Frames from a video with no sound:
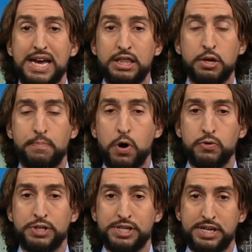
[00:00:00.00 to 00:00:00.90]
in the
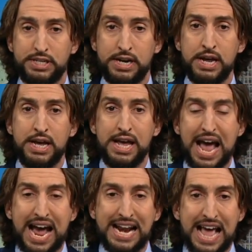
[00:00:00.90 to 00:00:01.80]
postseason
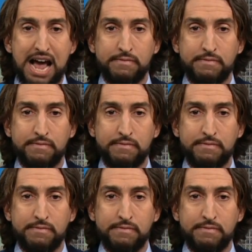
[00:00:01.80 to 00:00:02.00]
at